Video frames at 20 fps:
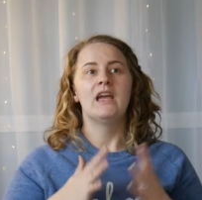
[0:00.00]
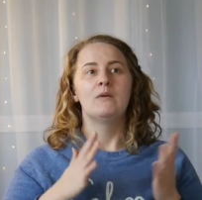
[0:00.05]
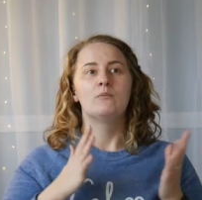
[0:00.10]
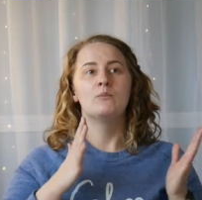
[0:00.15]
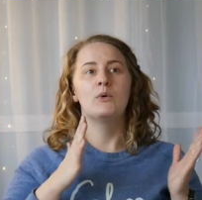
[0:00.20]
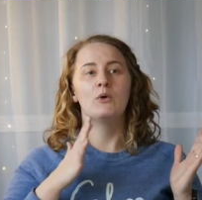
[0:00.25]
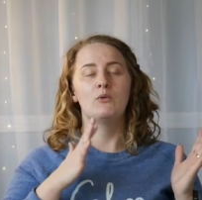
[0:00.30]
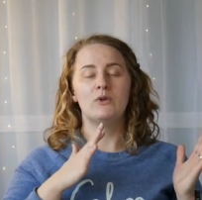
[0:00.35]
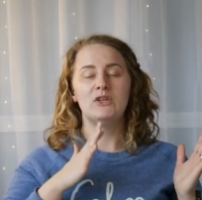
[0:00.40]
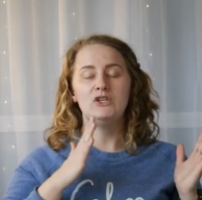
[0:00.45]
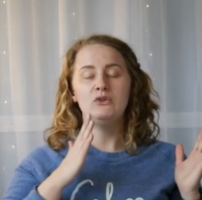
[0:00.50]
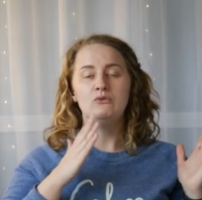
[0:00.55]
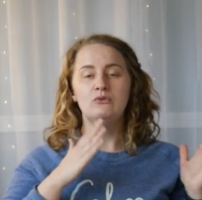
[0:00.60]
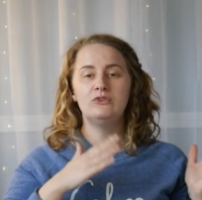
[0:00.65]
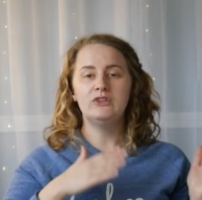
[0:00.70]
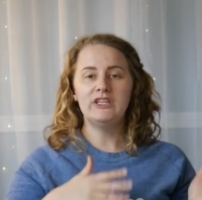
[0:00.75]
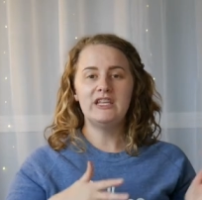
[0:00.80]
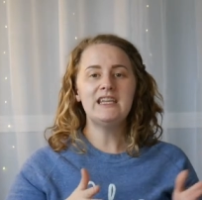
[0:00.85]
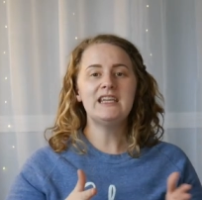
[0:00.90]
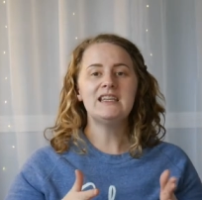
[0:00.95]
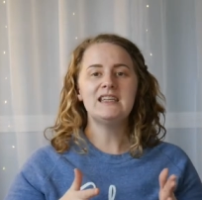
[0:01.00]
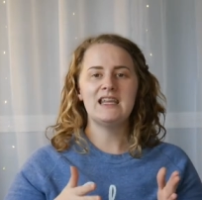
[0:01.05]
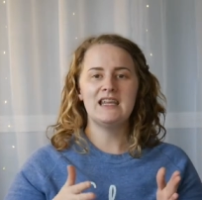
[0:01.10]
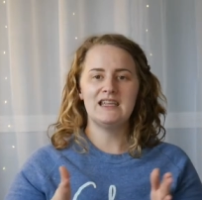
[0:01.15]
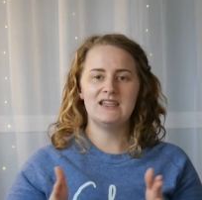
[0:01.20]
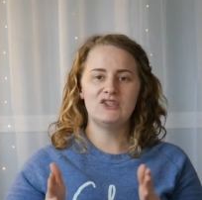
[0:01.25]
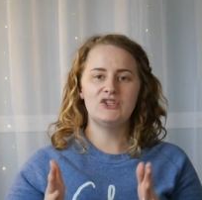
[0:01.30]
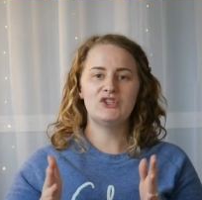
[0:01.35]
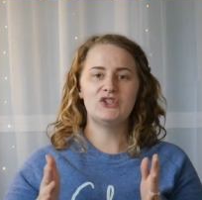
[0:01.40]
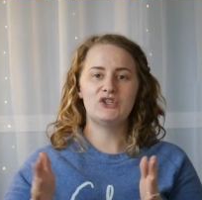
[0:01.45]
But when you lean
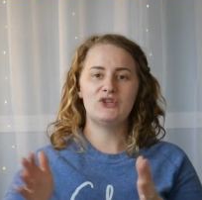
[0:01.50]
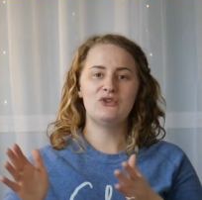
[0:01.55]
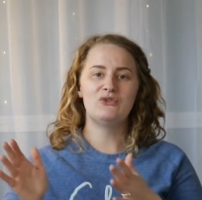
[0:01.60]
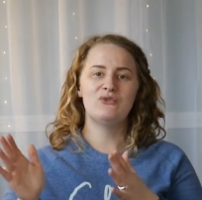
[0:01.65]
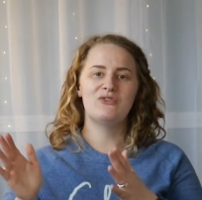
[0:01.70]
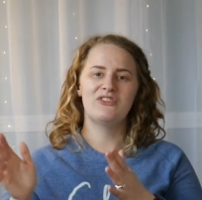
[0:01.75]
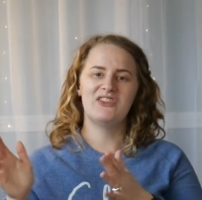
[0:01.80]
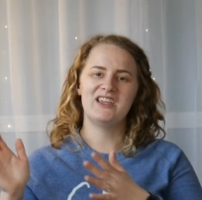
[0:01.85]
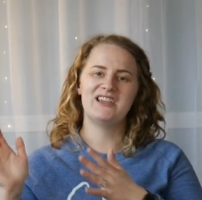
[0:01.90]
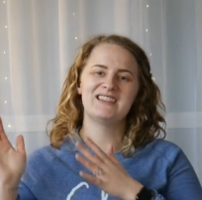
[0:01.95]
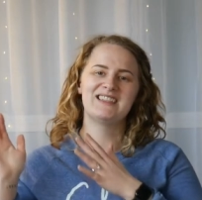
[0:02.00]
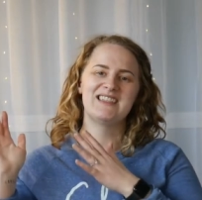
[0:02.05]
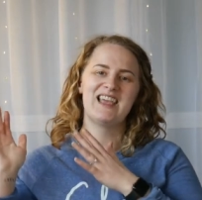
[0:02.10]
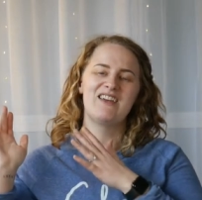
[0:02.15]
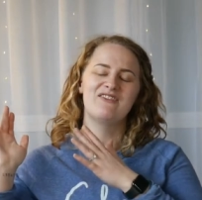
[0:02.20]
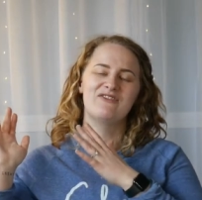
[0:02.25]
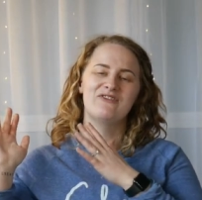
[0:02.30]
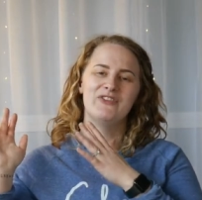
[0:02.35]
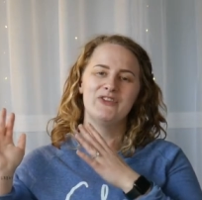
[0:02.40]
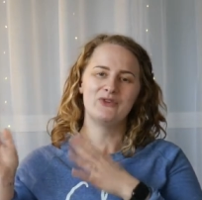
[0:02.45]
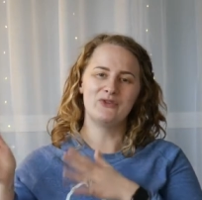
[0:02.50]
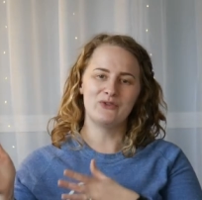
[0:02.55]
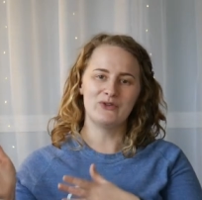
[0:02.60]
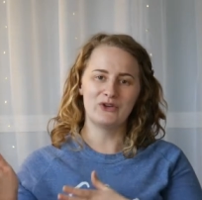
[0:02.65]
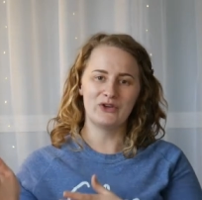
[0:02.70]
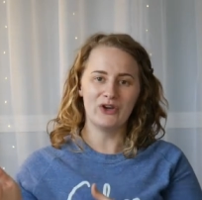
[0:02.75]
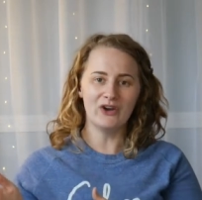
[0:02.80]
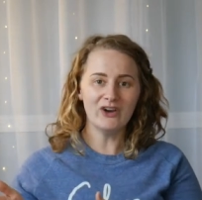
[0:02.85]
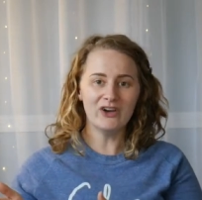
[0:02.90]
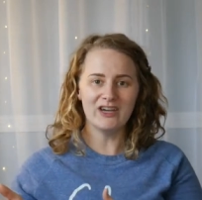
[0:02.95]
into things that feel
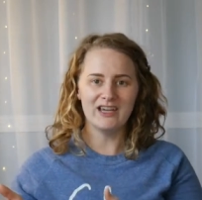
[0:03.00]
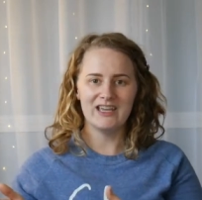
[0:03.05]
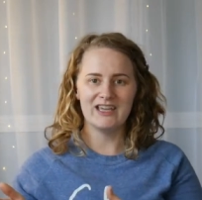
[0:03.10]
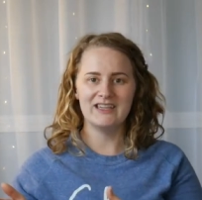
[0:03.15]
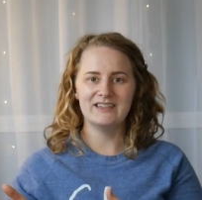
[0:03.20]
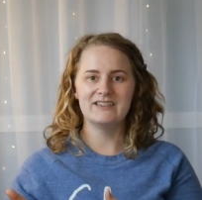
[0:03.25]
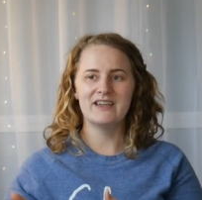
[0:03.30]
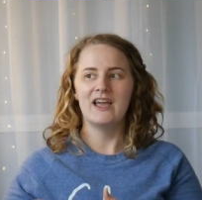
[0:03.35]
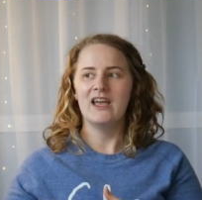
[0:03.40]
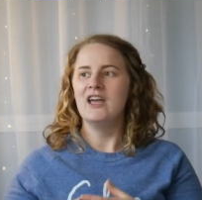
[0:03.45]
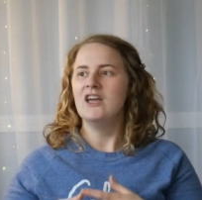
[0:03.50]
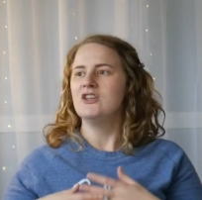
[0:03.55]
good,